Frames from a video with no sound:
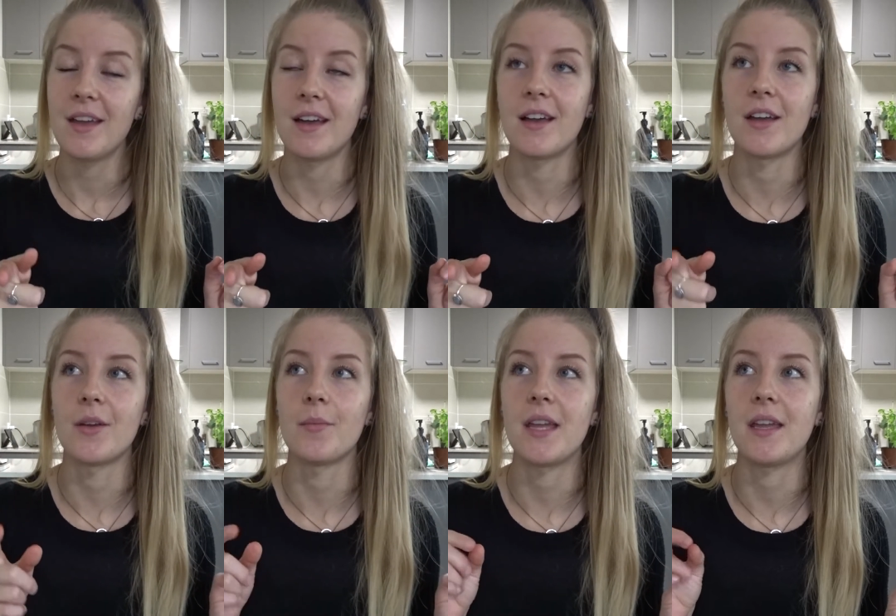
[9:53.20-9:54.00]

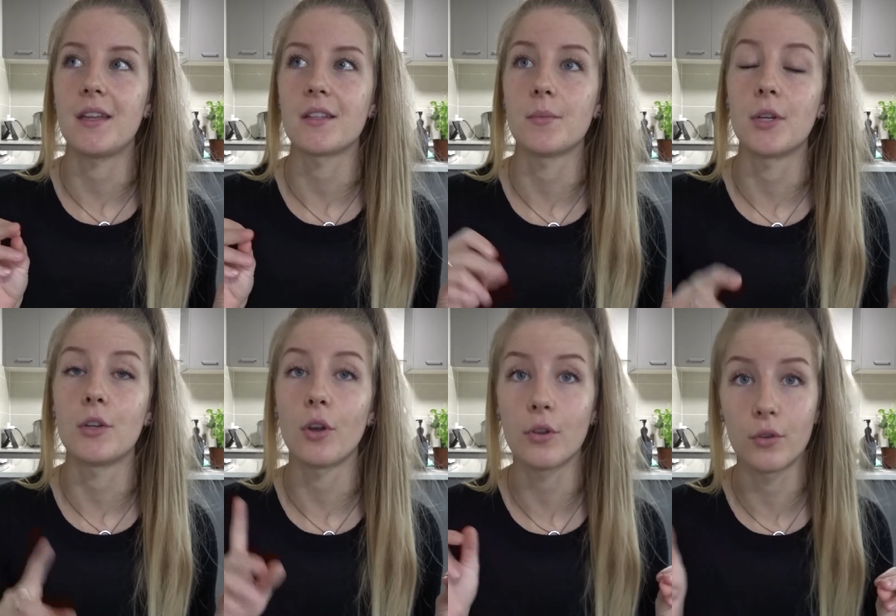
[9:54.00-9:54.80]
and I'm going to
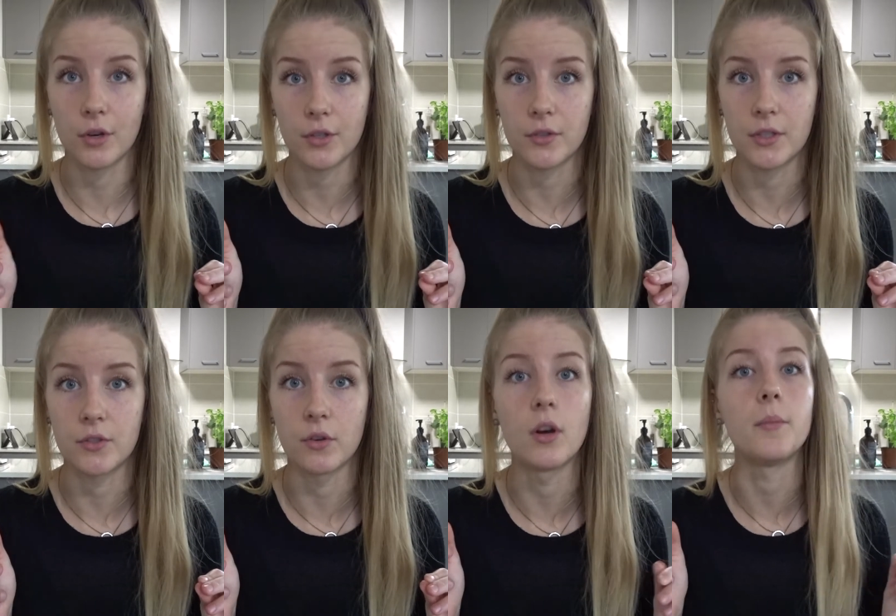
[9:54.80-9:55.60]
go to the grocery
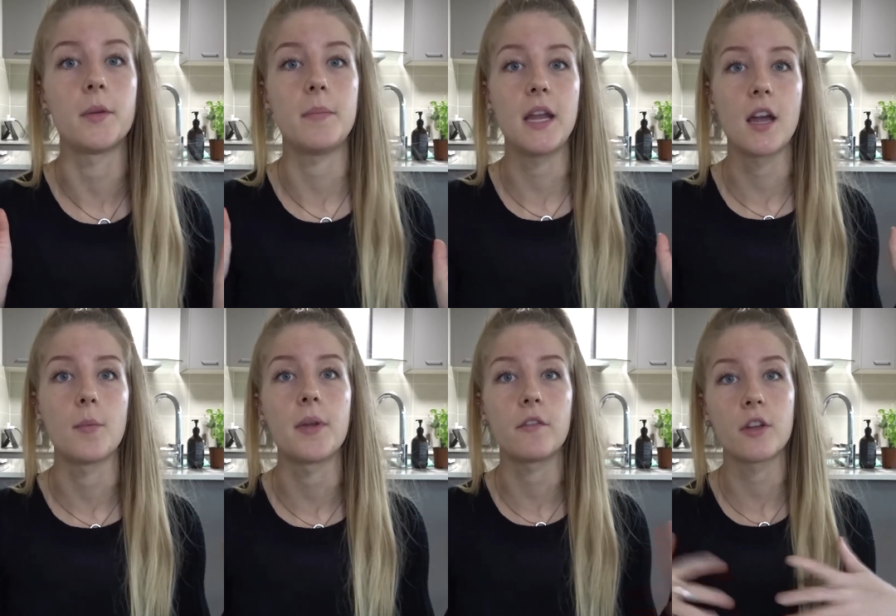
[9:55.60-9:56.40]
store. I'm going to pick
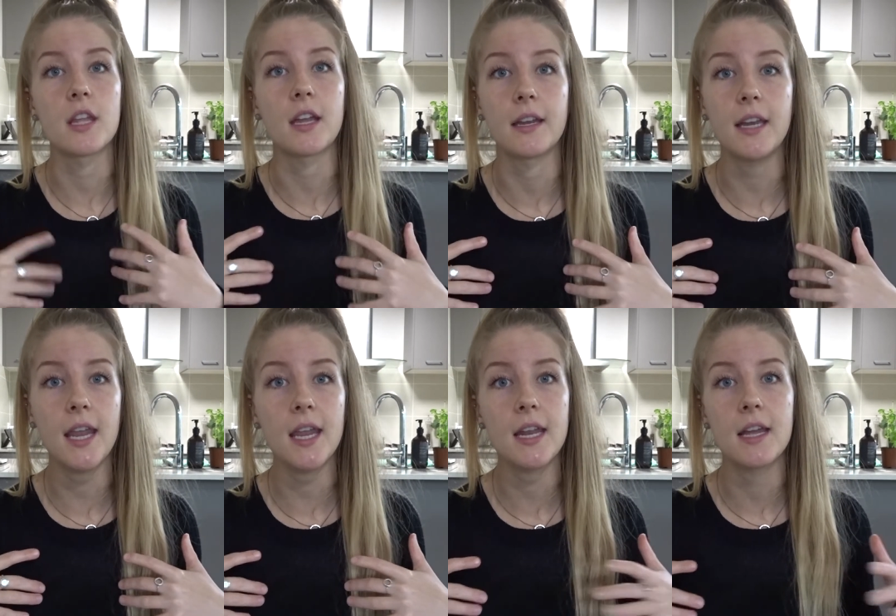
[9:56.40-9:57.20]
up everything I
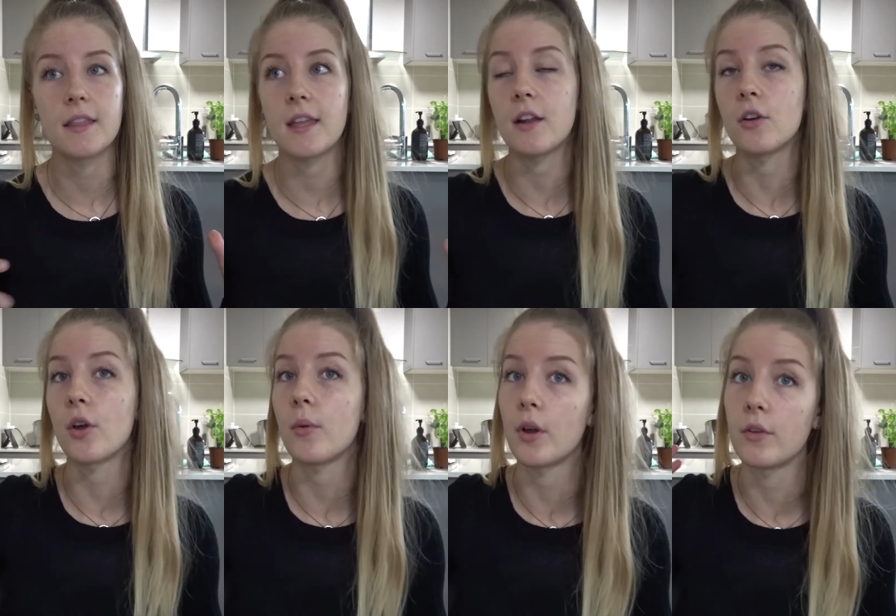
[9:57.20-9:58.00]
need. Then I'll
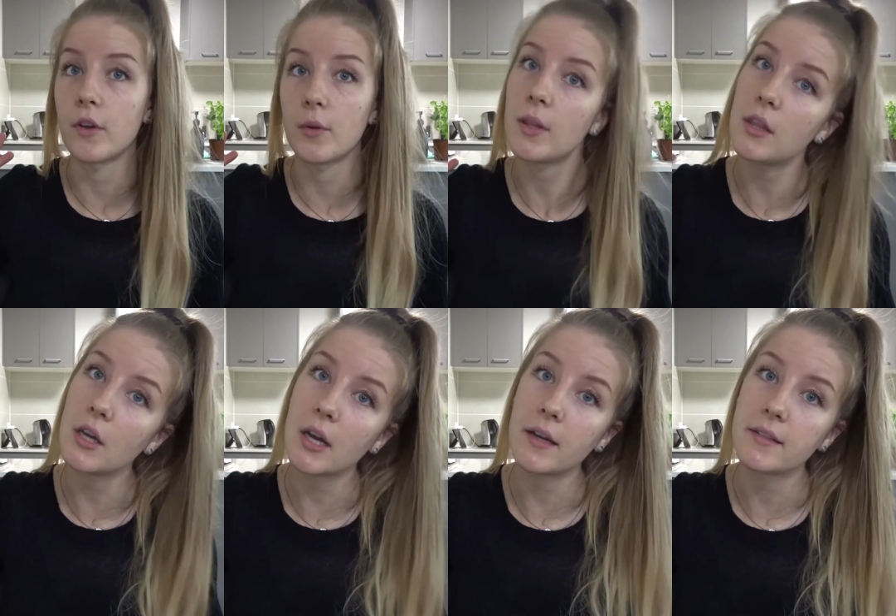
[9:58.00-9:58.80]
go over with you
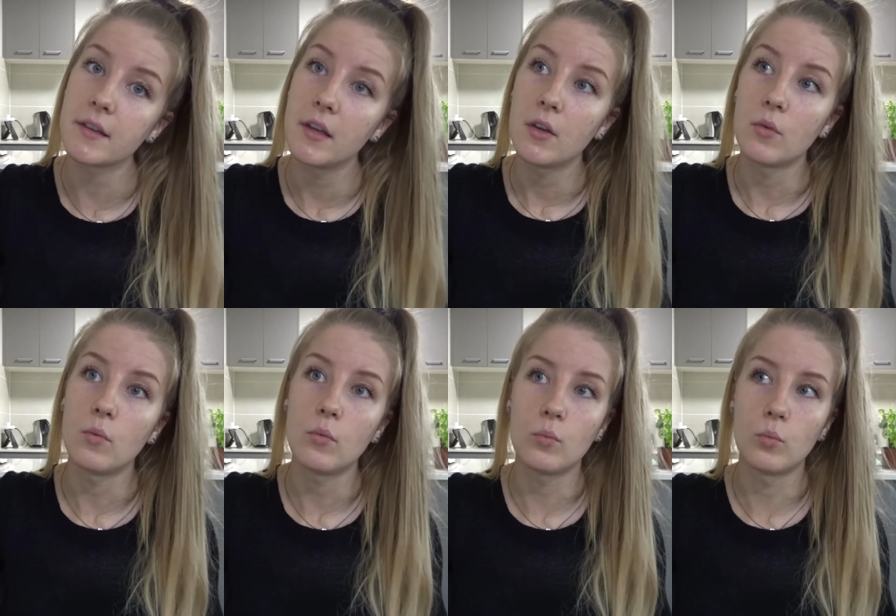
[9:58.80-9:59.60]
guys
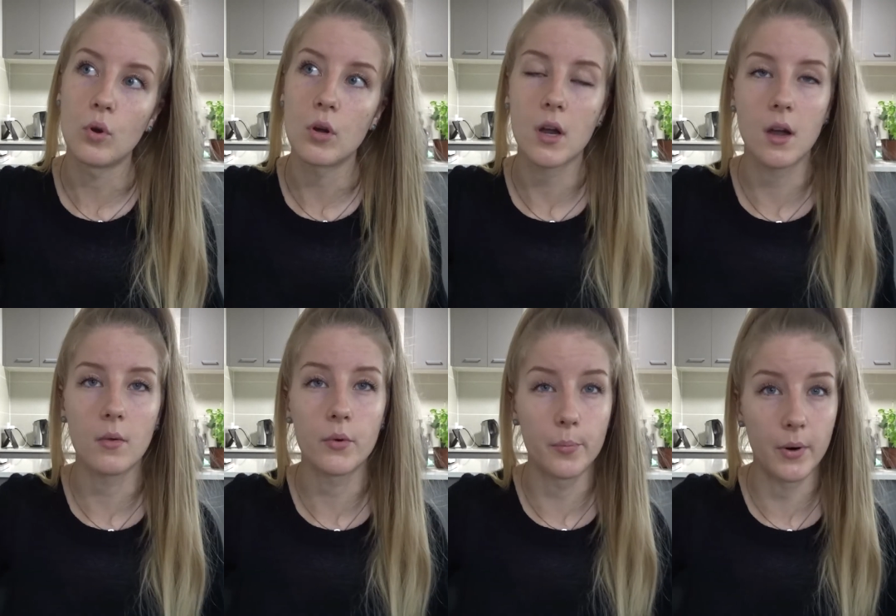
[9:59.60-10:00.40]
what I
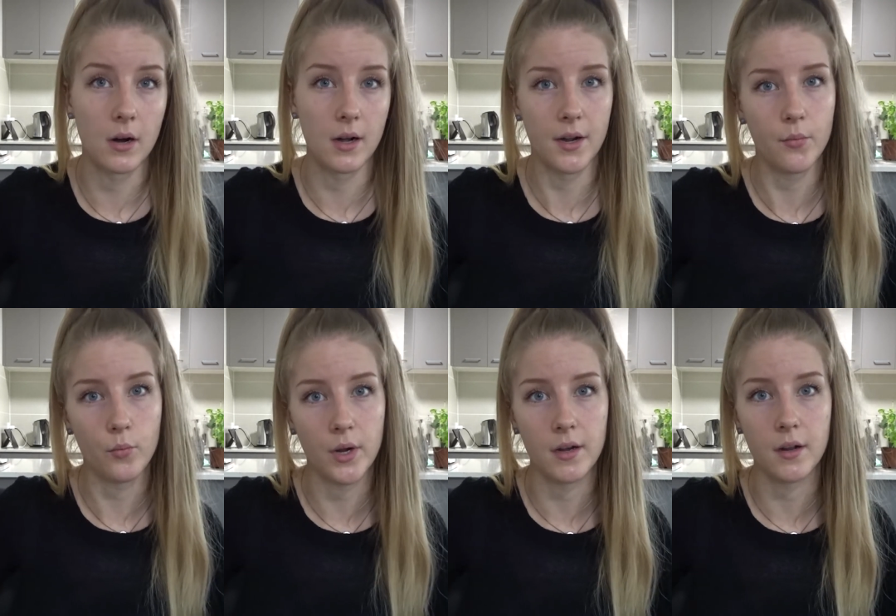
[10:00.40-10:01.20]
would buy
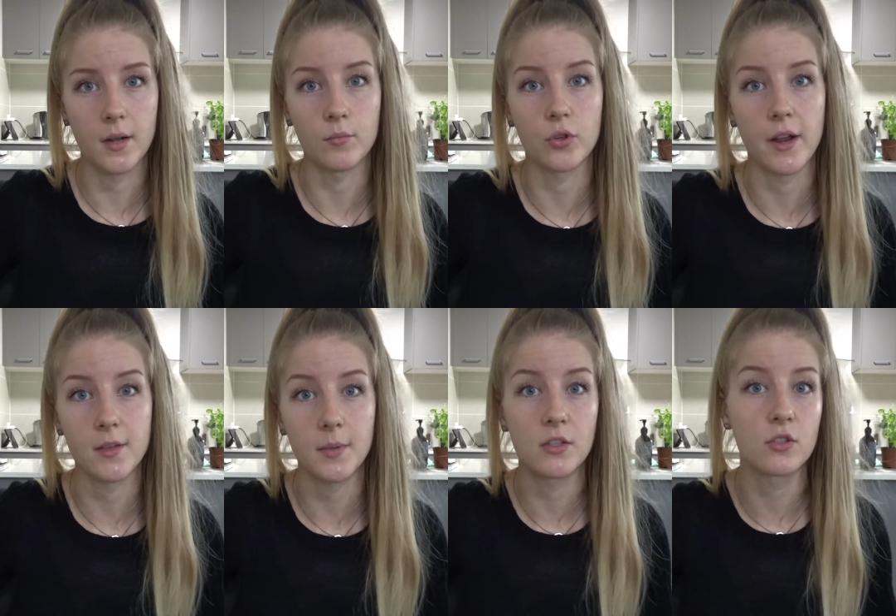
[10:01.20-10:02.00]
when I'm trying
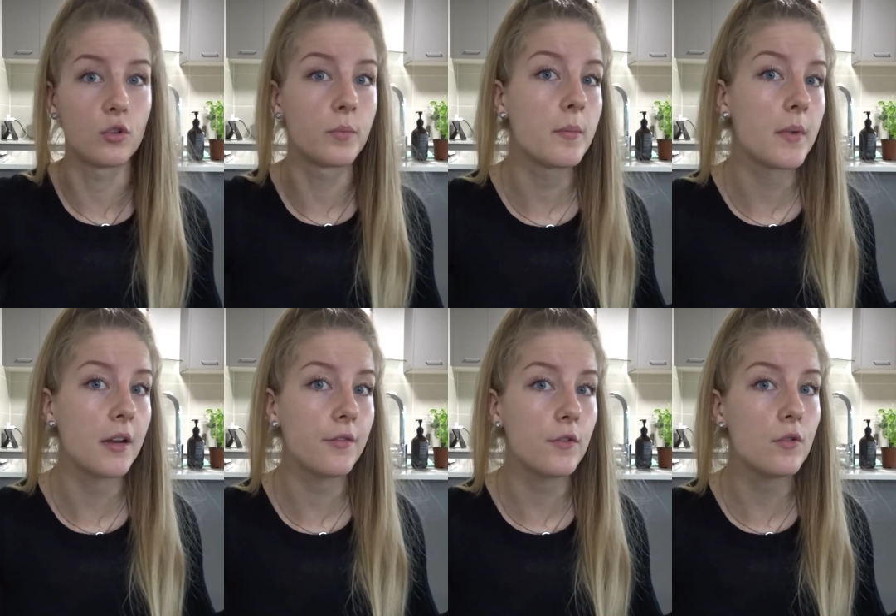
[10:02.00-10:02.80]
to be super
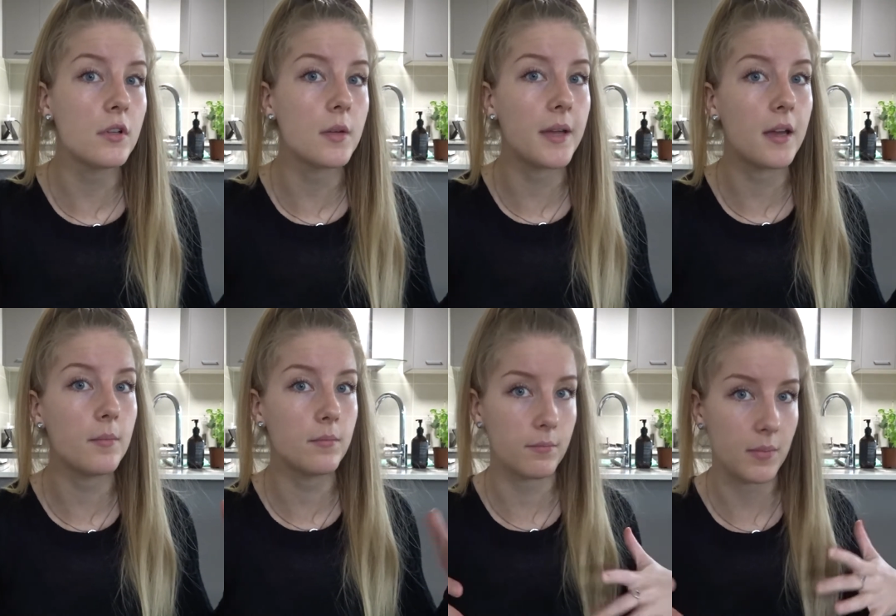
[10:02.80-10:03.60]
mindful
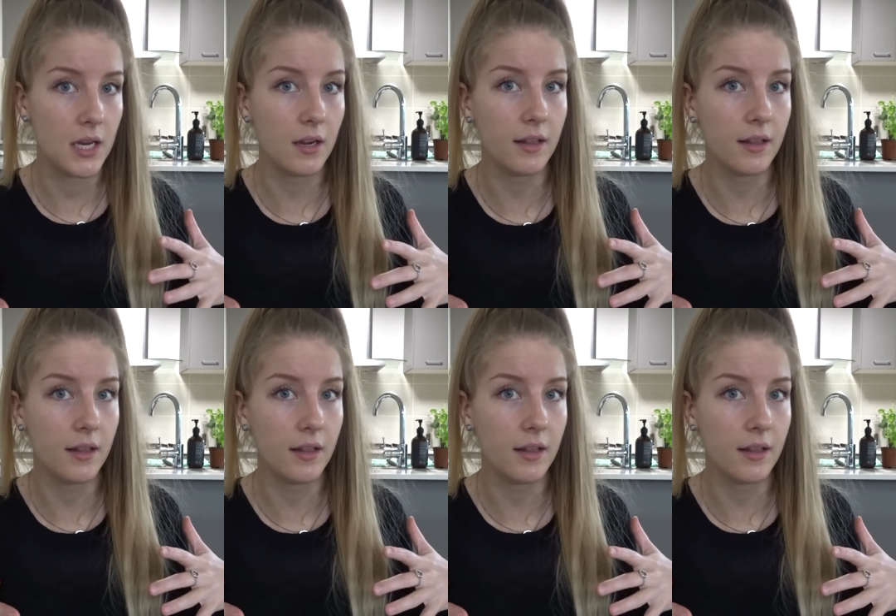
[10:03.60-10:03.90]
about being